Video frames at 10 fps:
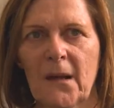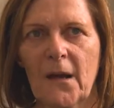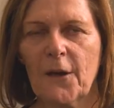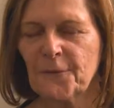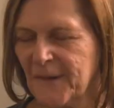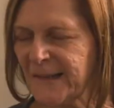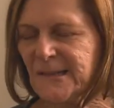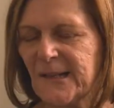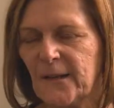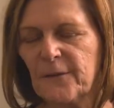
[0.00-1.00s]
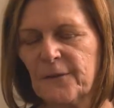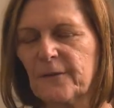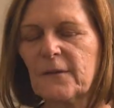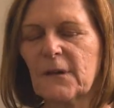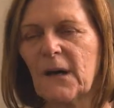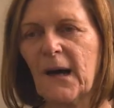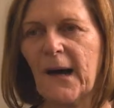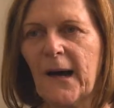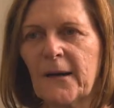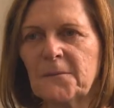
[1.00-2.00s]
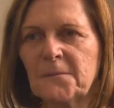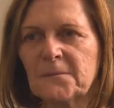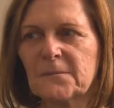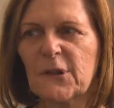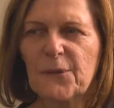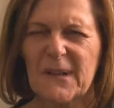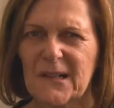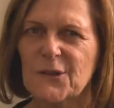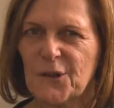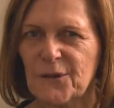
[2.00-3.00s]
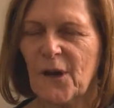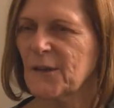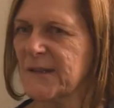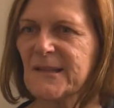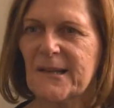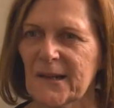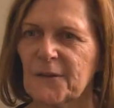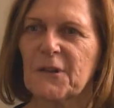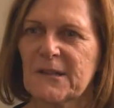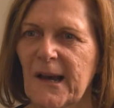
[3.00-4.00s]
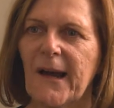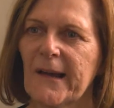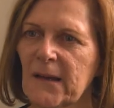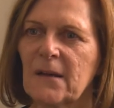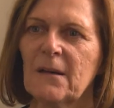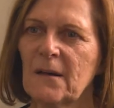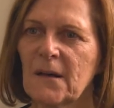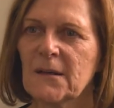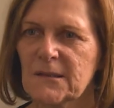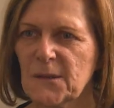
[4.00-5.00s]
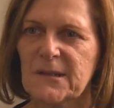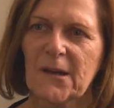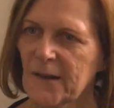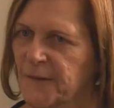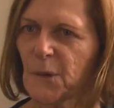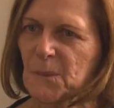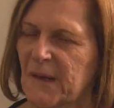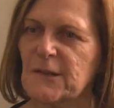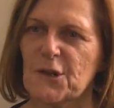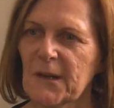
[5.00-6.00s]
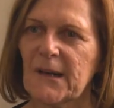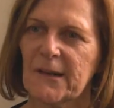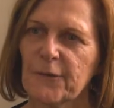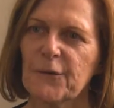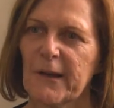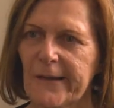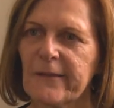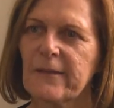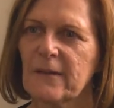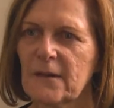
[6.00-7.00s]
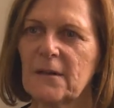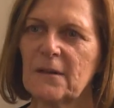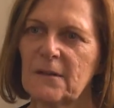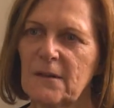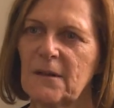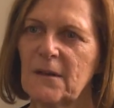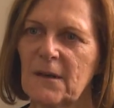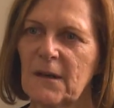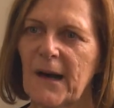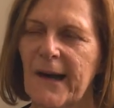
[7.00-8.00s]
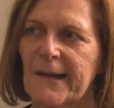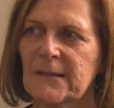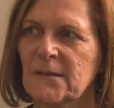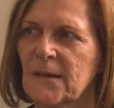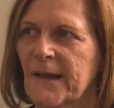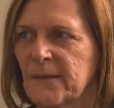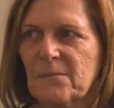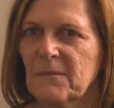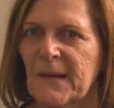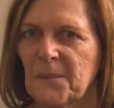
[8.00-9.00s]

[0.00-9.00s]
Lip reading: effective, you really do notice that every day. So it's kind of a pleasure to live with. And it